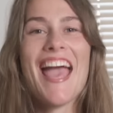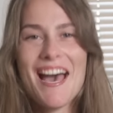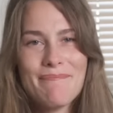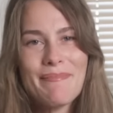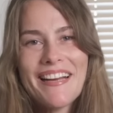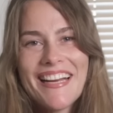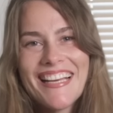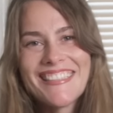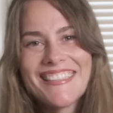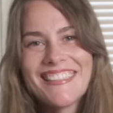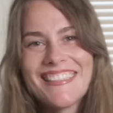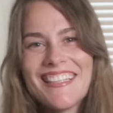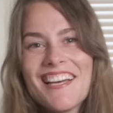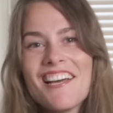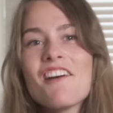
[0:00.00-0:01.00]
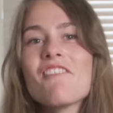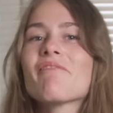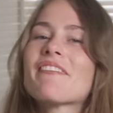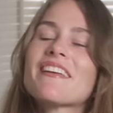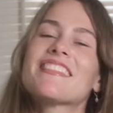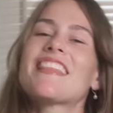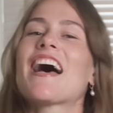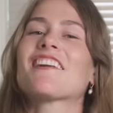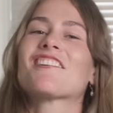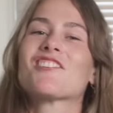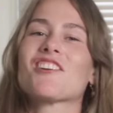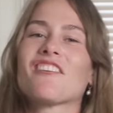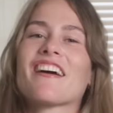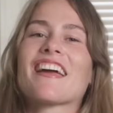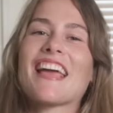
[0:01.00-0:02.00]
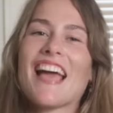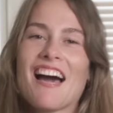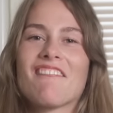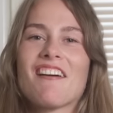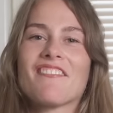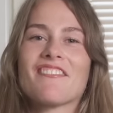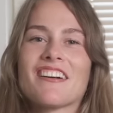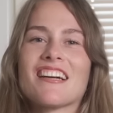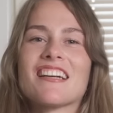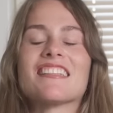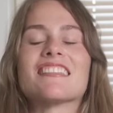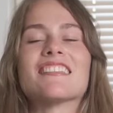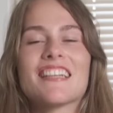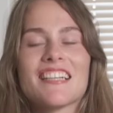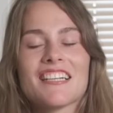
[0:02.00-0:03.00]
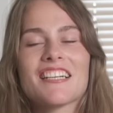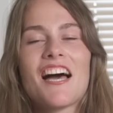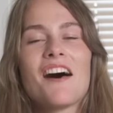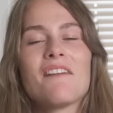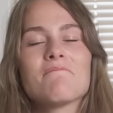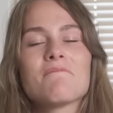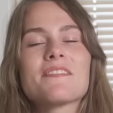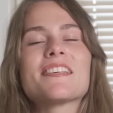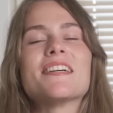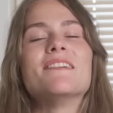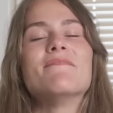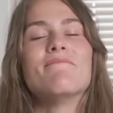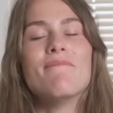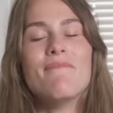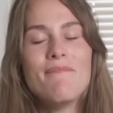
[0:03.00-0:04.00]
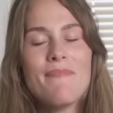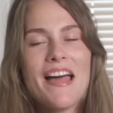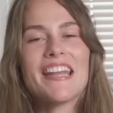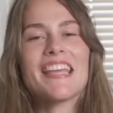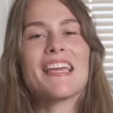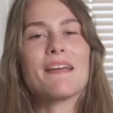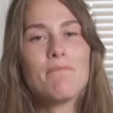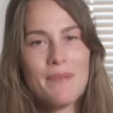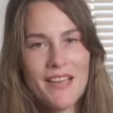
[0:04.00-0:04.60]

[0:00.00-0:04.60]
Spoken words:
happiness. With that joy, however, there comes many